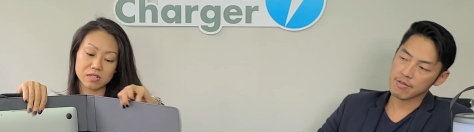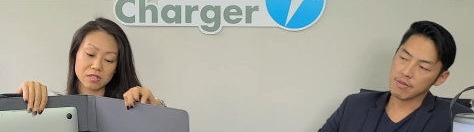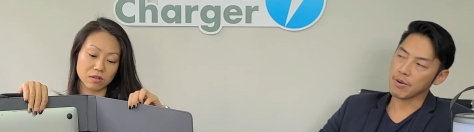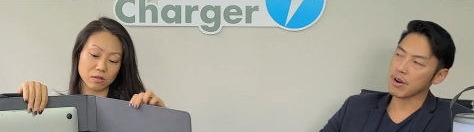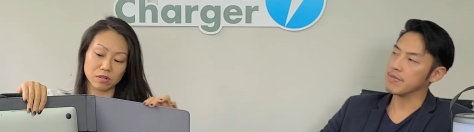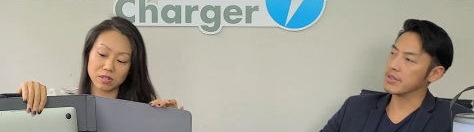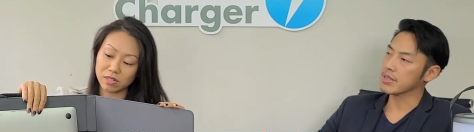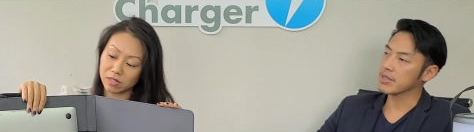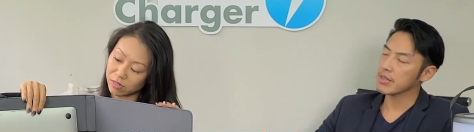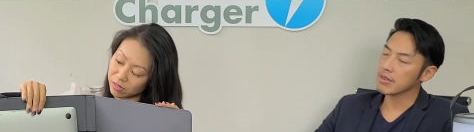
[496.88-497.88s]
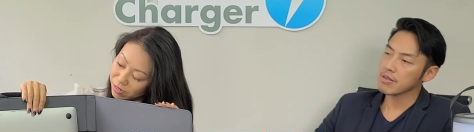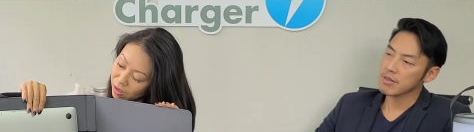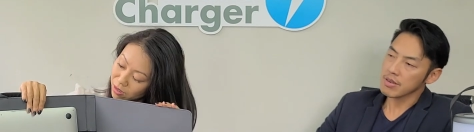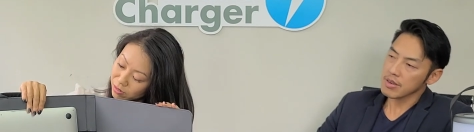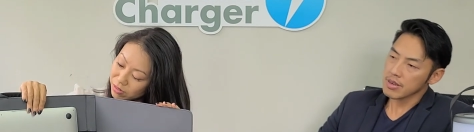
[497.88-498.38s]
Speaker 1: compartments.
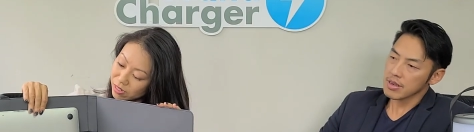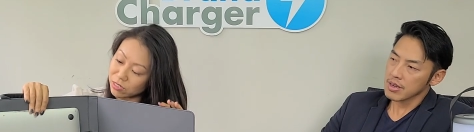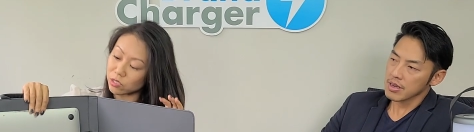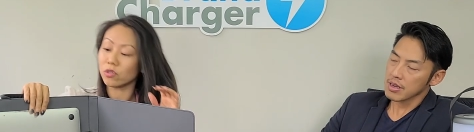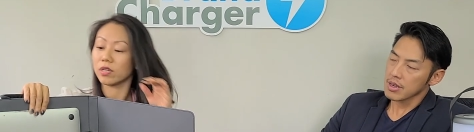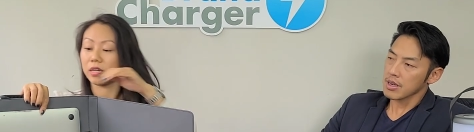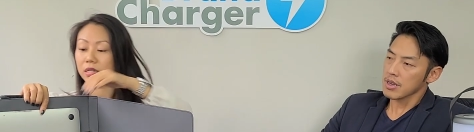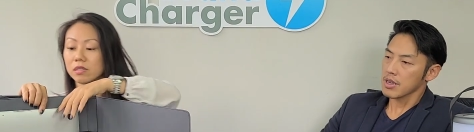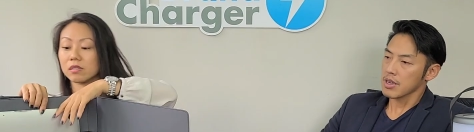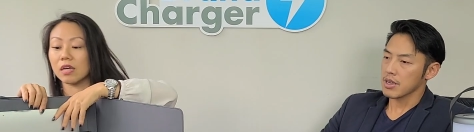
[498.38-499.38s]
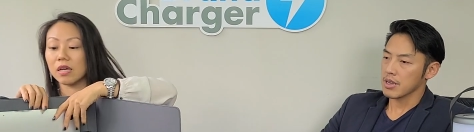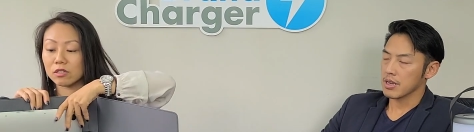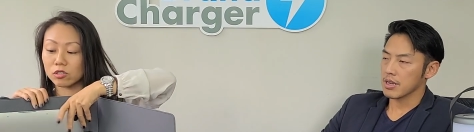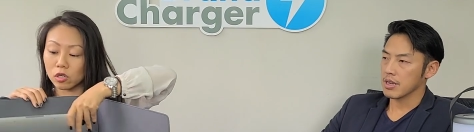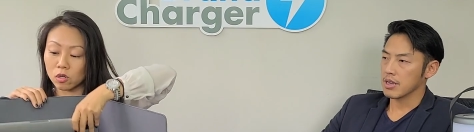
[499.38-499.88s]
Speaker 2: Yes, yes, look at it.
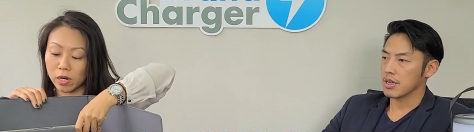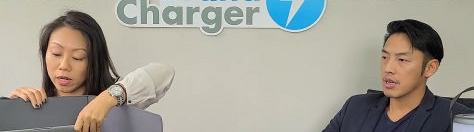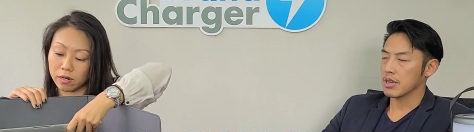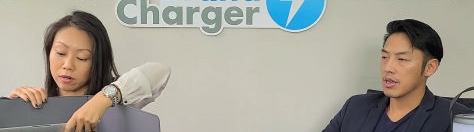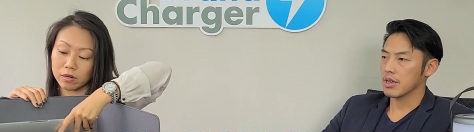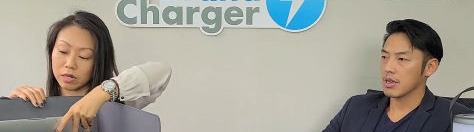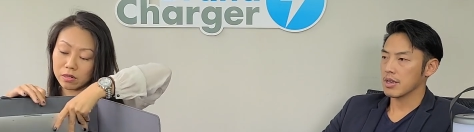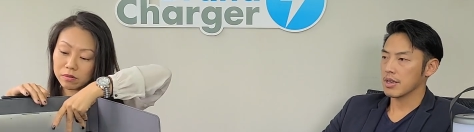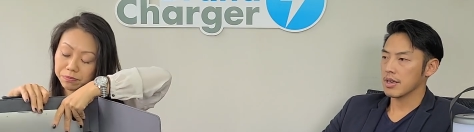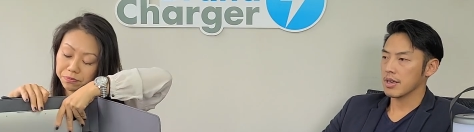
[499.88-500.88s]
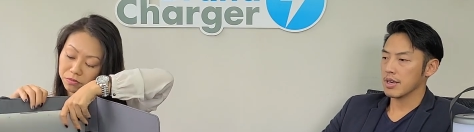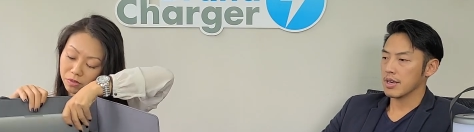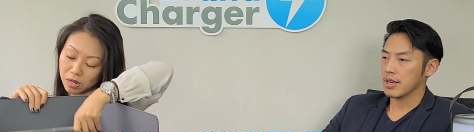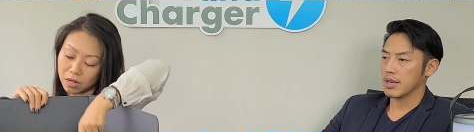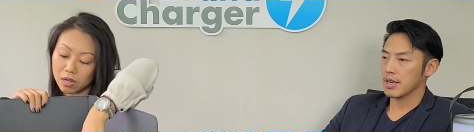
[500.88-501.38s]
So here
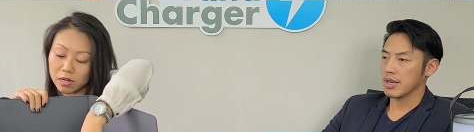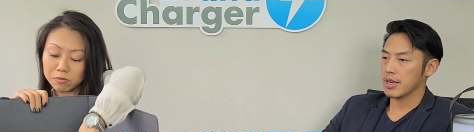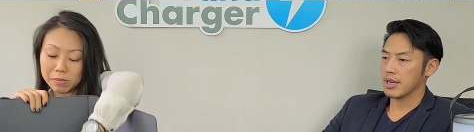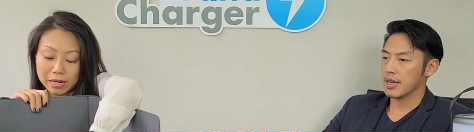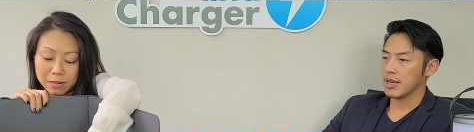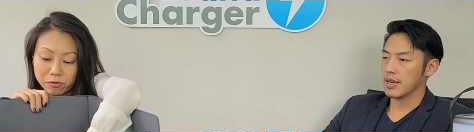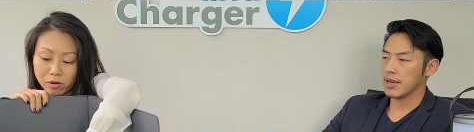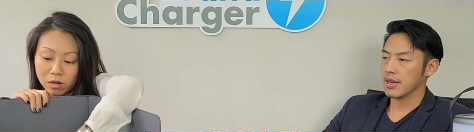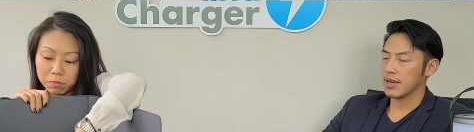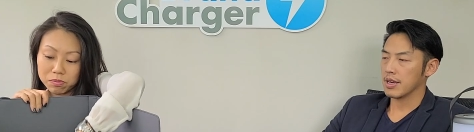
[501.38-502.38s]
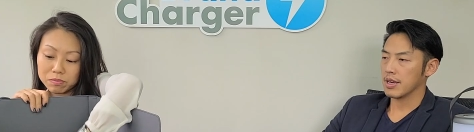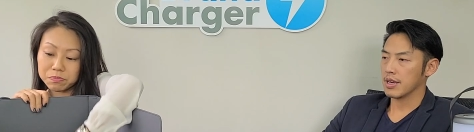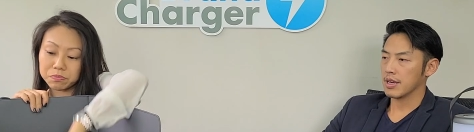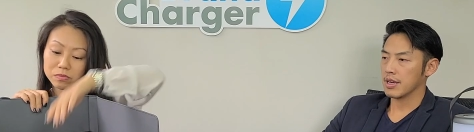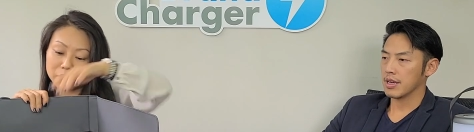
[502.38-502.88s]
it's my laptop,
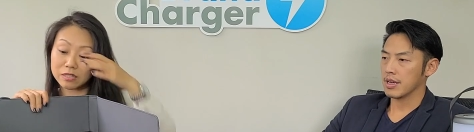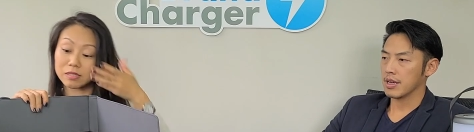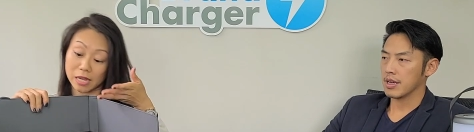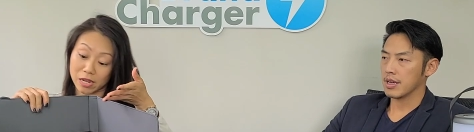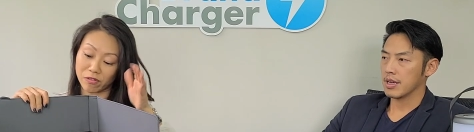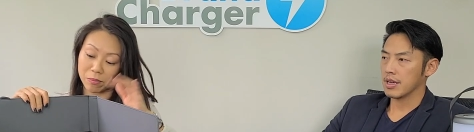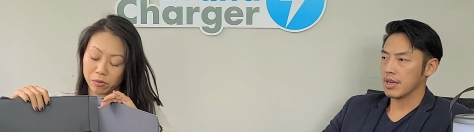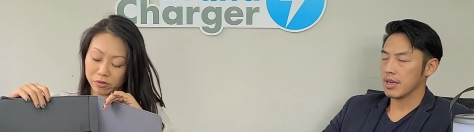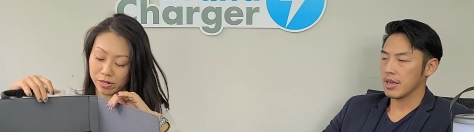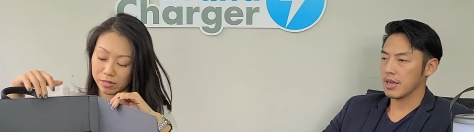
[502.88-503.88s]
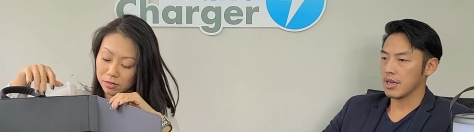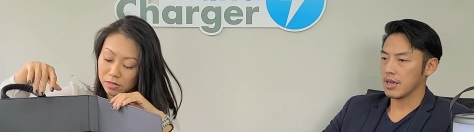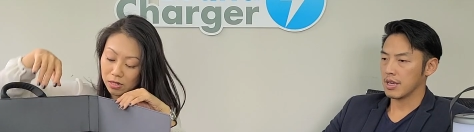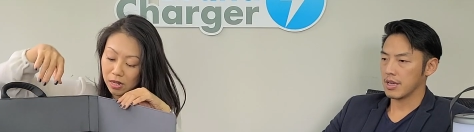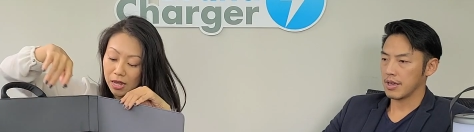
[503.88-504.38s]
safe and
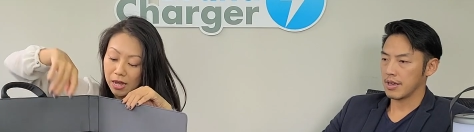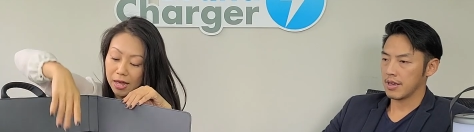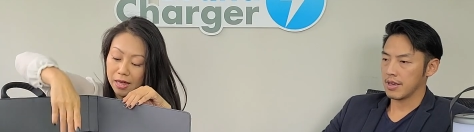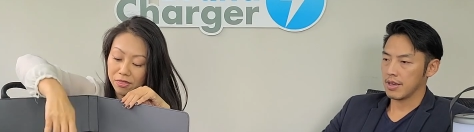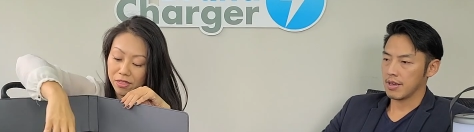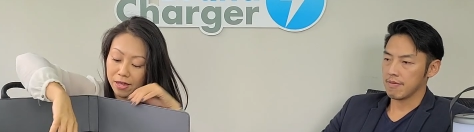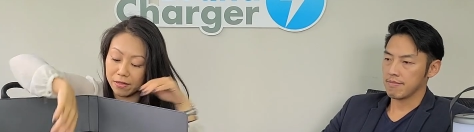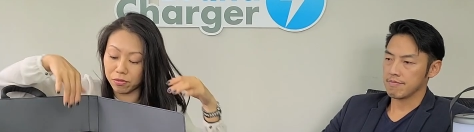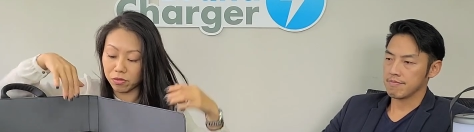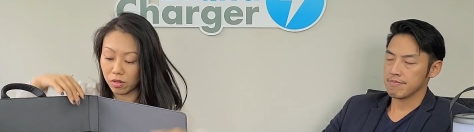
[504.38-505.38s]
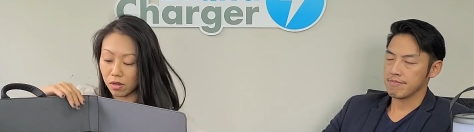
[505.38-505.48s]
protected. And then